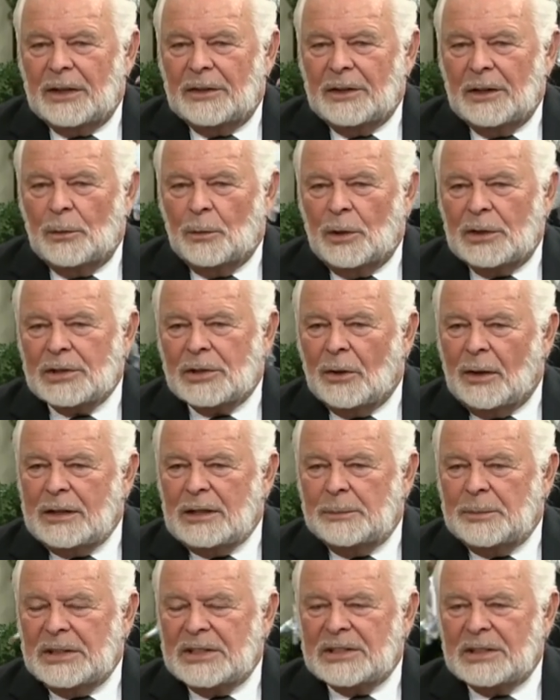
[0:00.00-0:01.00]
there was
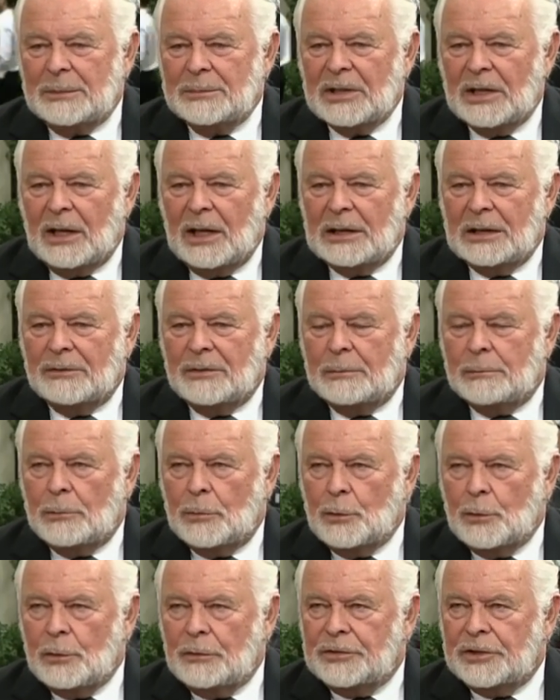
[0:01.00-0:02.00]
going to be some kind of a
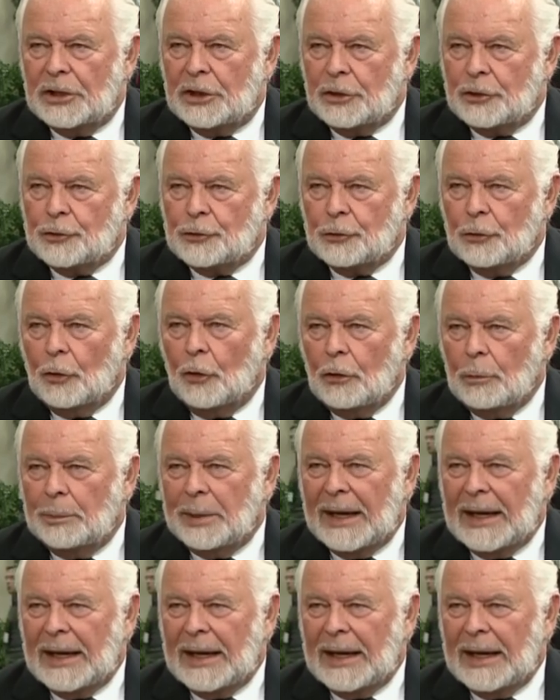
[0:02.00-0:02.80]
move to control